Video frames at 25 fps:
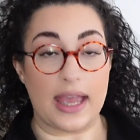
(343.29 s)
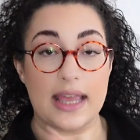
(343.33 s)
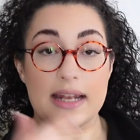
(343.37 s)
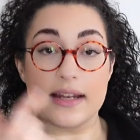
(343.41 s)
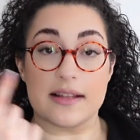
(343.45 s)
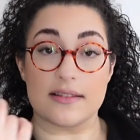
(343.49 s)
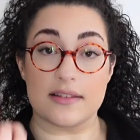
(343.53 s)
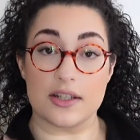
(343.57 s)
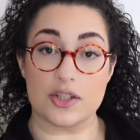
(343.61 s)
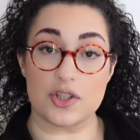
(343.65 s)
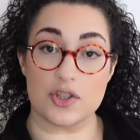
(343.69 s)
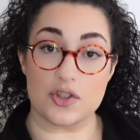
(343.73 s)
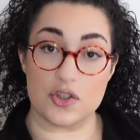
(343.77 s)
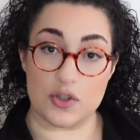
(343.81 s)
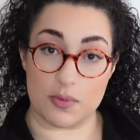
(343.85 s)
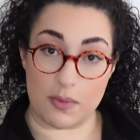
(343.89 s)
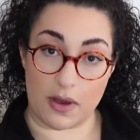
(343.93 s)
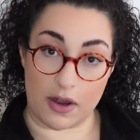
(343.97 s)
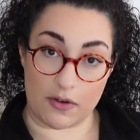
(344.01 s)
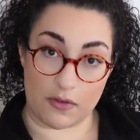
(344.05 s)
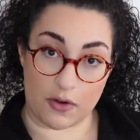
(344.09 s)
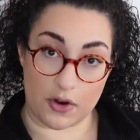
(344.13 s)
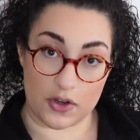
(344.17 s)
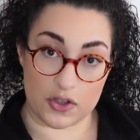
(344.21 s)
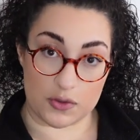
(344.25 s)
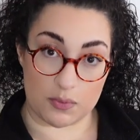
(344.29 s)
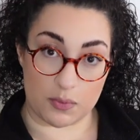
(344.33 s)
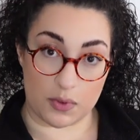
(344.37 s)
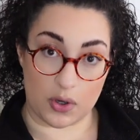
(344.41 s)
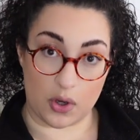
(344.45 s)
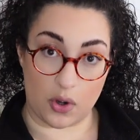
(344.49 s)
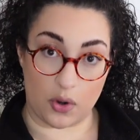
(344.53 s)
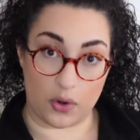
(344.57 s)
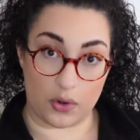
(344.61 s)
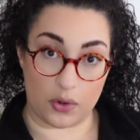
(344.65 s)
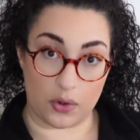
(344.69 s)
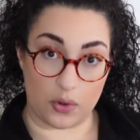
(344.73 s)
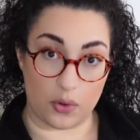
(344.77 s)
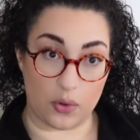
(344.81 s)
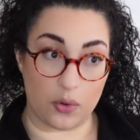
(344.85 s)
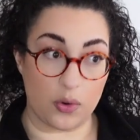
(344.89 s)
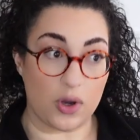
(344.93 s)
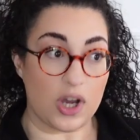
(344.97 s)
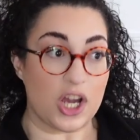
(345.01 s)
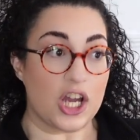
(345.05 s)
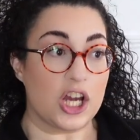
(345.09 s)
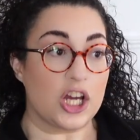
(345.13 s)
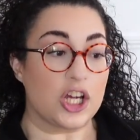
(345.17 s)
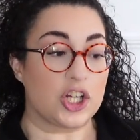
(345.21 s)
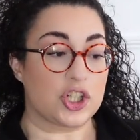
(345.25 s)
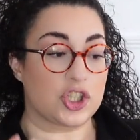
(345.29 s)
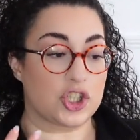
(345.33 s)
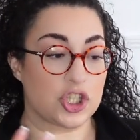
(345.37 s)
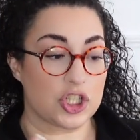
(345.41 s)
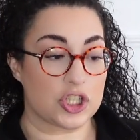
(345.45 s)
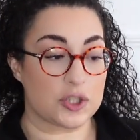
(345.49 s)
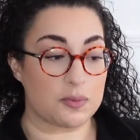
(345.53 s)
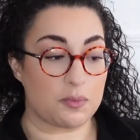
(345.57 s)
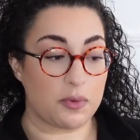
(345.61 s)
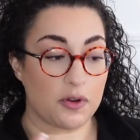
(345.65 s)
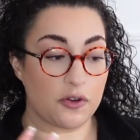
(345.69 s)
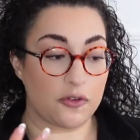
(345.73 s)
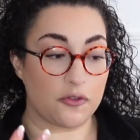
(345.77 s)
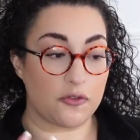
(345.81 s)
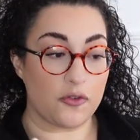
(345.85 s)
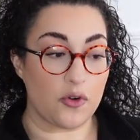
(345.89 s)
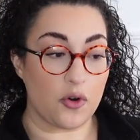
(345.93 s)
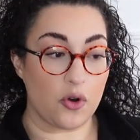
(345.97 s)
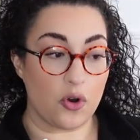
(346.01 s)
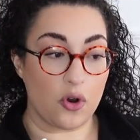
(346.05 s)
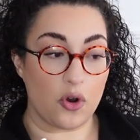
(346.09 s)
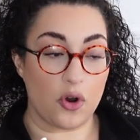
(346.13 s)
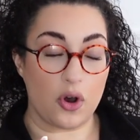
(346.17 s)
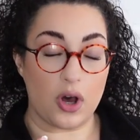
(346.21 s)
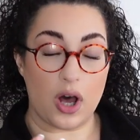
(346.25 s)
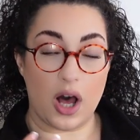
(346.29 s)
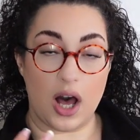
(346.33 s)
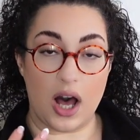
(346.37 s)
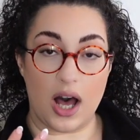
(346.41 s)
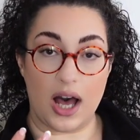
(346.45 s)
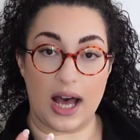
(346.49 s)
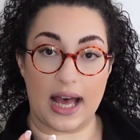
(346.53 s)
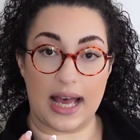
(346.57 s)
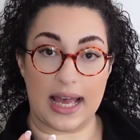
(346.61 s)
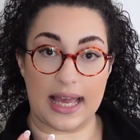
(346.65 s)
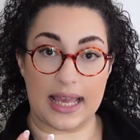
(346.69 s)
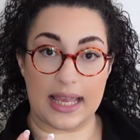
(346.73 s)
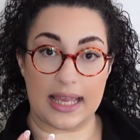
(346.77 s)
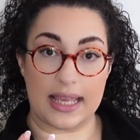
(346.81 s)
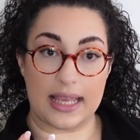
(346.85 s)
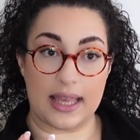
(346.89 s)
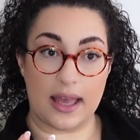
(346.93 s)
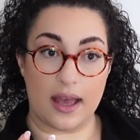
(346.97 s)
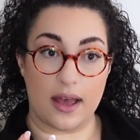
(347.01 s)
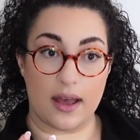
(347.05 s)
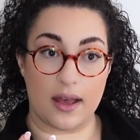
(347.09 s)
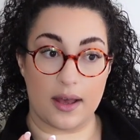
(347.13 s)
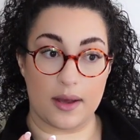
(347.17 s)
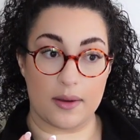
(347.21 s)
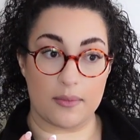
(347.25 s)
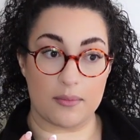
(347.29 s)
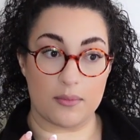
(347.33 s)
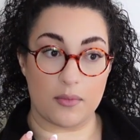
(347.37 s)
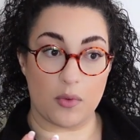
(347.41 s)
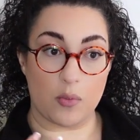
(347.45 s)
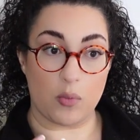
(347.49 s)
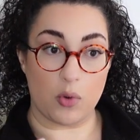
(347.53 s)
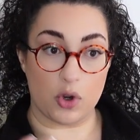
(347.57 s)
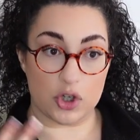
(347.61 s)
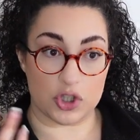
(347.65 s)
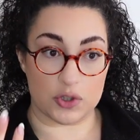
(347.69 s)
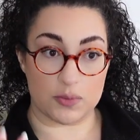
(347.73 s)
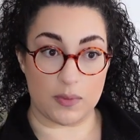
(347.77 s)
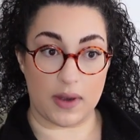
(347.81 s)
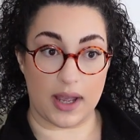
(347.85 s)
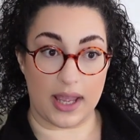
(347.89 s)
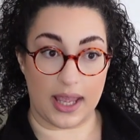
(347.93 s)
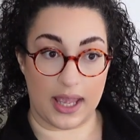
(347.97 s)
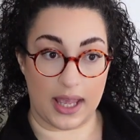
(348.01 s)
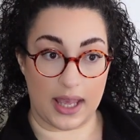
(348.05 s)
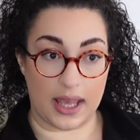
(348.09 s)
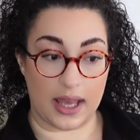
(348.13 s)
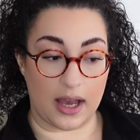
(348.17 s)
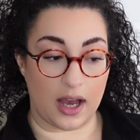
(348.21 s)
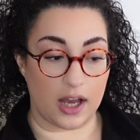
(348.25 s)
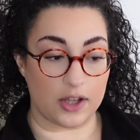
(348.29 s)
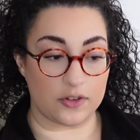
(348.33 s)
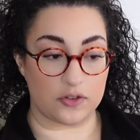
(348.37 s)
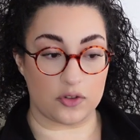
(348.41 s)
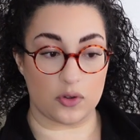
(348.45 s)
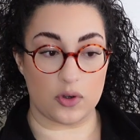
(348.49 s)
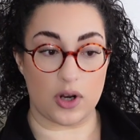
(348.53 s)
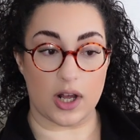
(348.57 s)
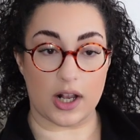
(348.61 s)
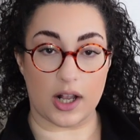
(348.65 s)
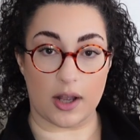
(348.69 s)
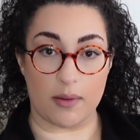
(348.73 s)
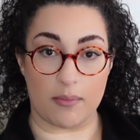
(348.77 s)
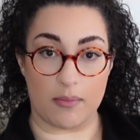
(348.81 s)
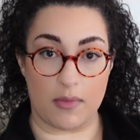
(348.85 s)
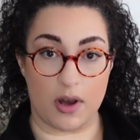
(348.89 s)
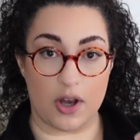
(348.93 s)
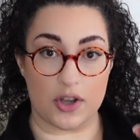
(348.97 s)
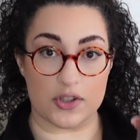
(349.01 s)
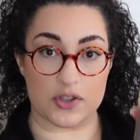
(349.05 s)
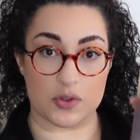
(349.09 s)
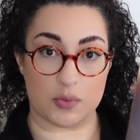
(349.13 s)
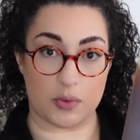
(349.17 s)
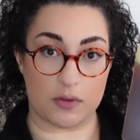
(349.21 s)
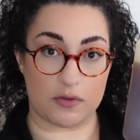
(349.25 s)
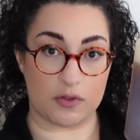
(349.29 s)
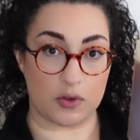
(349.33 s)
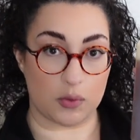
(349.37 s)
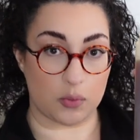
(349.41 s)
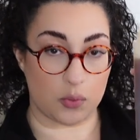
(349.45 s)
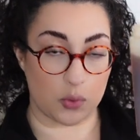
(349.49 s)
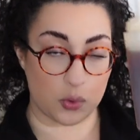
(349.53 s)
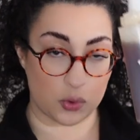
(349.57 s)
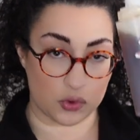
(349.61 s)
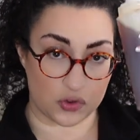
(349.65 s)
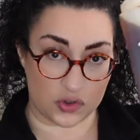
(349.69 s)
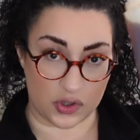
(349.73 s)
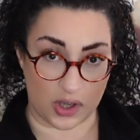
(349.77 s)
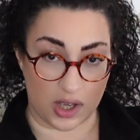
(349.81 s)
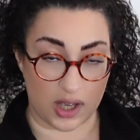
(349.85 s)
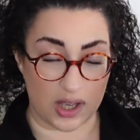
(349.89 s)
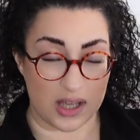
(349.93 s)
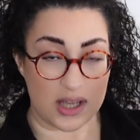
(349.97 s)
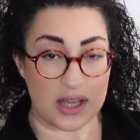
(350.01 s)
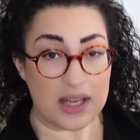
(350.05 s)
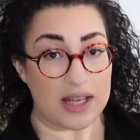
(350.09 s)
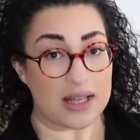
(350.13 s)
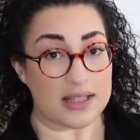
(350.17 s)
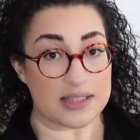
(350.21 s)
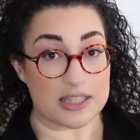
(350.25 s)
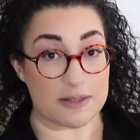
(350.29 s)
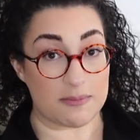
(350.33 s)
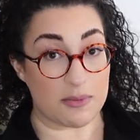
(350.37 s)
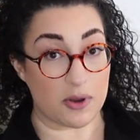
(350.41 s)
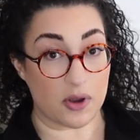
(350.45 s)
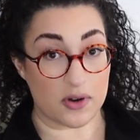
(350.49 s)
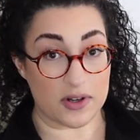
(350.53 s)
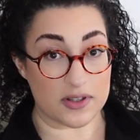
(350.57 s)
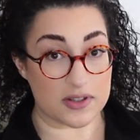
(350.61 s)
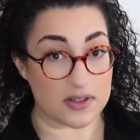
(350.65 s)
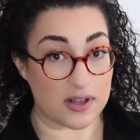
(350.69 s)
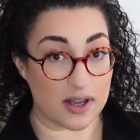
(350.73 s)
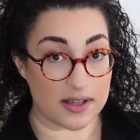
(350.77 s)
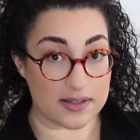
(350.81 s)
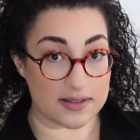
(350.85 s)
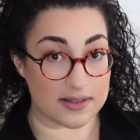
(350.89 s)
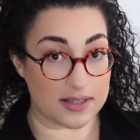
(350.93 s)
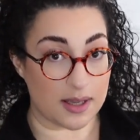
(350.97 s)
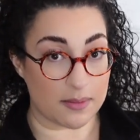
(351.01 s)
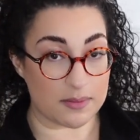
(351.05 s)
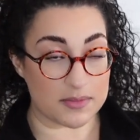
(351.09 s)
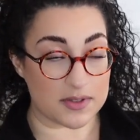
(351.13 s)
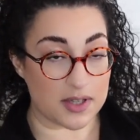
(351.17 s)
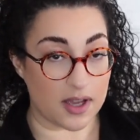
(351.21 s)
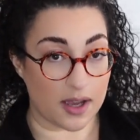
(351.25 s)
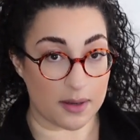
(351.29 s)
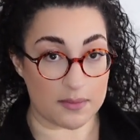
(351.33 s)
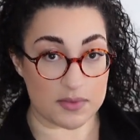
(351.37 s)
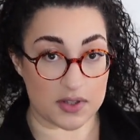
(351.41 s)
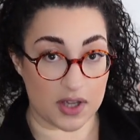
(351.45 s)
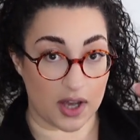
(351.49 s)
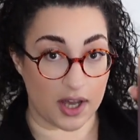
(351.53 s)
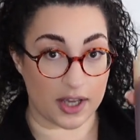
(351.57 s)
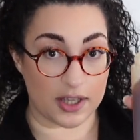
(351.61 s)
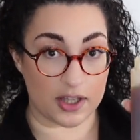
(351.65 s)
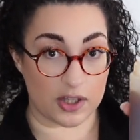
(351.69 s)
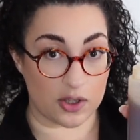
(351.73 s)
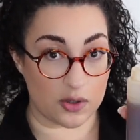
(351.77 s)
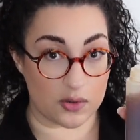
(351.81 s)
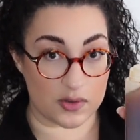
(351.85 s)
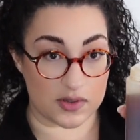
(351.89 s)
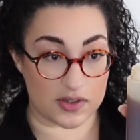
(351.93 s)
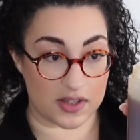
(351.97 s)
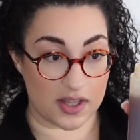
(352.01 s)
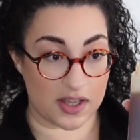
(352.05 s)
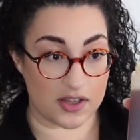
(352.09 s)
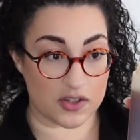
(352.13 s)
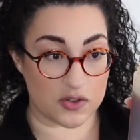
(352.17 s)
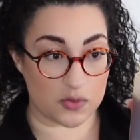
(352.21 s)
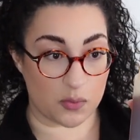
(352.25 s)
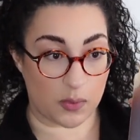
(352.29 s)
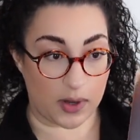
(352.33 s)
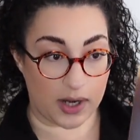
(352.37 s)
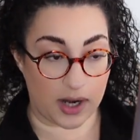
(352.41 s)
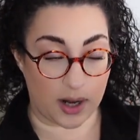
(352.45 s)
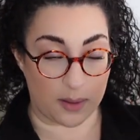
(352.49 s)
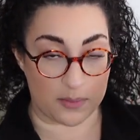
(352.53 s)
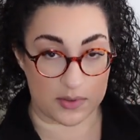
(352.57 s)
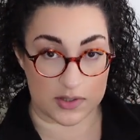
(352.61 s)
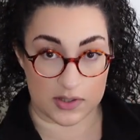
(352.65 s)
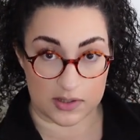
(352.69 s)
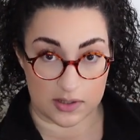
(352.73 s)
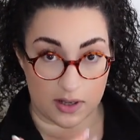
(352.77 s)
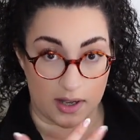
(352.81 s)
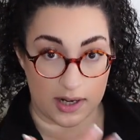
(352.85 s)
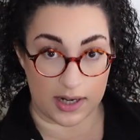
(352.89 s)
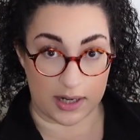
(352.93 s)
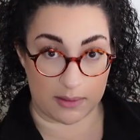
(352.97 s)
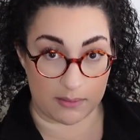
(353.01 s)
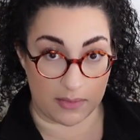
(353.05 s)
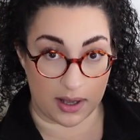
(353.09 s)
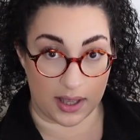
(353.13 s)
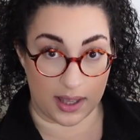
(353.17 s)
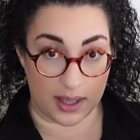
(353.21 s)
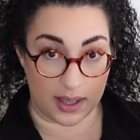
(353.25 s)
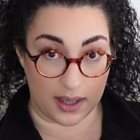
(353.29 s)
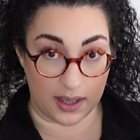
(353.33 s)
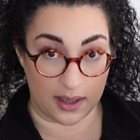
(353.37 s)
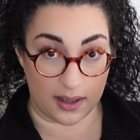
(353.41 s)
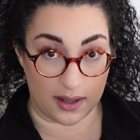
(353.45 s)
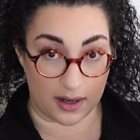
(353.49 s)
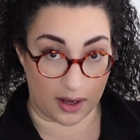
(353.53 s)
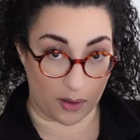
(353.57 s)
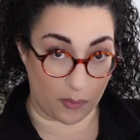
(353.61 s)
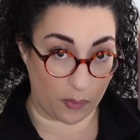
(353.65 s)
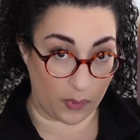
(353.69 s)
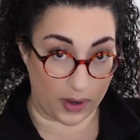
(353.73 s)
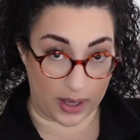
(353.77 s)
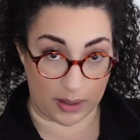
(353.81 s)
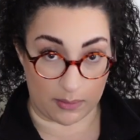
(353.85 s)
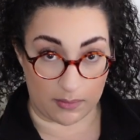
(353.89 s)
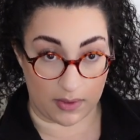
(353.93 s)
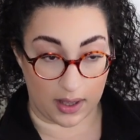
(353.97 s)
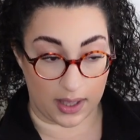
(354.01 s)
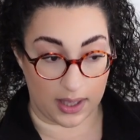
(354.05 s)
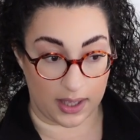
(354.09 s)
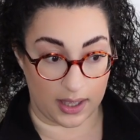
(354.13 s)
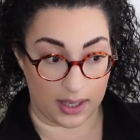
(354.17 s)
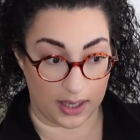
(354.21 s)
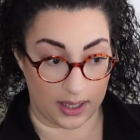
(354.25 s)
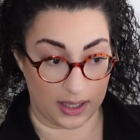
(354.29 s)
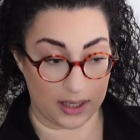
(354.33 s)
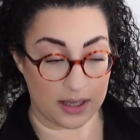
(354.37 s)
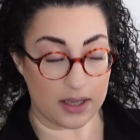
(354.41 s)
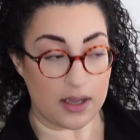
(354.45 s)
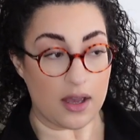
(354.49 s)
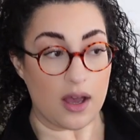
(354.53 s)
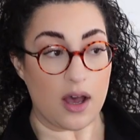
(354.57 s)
In addition to my rosemary oil, just before I wash my hair, I do like a mask with the water. To be honest, guys, sometimes I use this when I'm styling my hair and I'm wetting my hair.